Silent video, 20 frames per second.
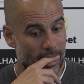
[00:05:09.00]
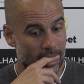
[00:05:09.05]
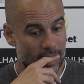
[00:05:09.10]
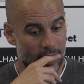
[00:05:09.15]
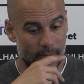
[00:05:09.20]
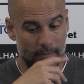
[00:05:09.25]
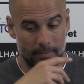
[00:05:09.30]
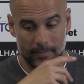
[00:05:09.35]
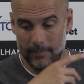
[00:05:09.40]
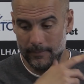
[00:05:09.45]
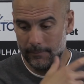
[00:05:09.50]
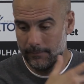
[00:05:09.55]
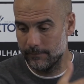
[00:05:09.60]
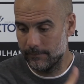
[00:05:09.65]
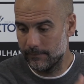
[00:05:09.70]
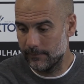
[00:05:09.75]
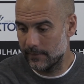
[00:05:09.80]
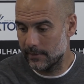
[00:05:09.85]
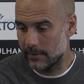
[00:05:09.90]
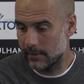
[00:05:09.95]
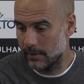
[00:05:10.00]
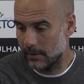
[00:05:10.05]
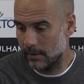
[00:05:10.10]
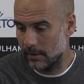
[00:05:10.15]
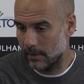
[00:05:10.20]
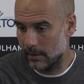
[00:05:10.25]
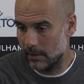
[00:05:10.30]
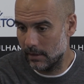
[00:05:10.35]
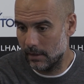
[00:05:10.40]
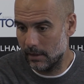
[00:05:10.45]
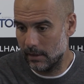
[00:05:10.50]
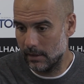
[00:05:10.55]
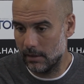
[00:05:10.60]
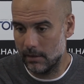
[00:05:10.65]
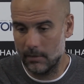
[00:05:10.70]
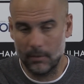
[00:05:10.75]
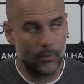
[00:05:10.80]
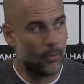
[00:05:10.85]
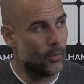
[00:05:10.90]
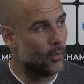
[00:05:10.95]
what it's like?
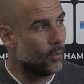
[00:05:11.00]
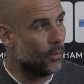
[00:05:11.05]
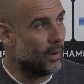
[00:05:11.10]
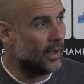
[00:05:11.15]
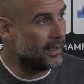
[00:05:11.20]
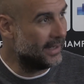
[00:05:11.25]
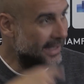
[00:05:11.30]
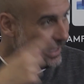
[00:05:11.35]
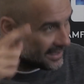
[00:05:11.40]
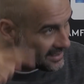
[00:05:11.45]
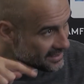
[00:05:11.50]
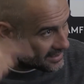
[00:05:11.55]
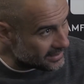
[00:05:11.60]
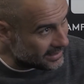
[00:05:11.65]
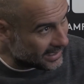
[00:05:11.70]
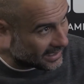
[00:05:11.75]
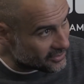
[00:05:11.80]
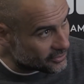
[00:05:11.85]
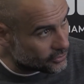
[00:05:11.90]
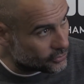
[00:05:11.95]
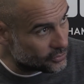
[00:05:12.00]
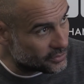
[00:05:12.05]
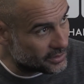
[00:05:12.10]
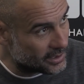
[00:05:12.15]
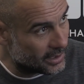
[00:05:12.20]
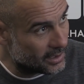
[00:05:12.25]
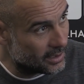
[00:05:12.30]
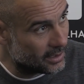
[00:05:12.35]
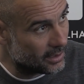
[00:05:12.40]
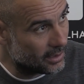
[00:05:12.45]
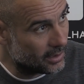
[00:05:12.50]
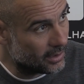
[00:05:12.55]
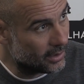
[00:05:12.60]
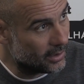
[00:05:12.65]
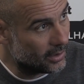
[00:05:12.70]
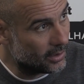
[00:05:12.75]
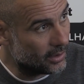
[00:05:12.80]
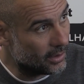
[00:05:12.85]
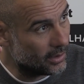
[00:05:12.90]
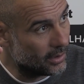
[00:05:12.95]
Uh, what next next Tuesday?
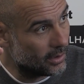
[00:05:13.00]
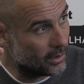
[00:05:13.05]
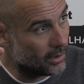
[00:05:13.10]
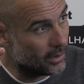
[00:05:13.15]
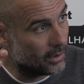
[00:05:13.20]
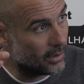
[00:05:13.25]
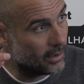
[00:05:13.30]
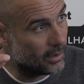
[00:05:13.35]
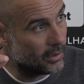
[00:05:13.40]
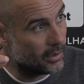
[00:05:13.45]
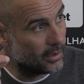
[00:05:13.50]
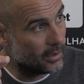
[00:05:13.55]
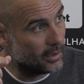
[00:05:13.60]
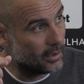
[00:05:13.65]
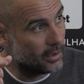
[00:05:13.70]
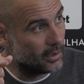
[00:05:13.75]
On Wednesday,